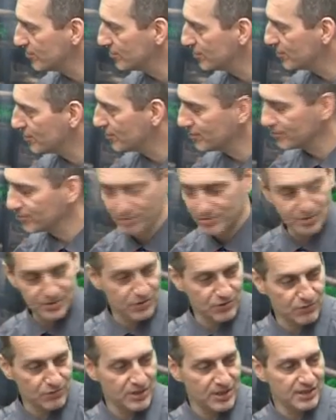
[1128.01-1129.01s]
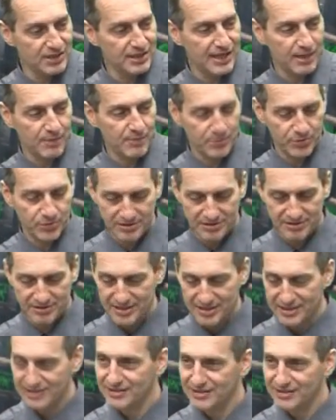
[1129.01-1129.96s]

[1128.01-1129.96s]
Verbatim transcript: you know, screen output thing?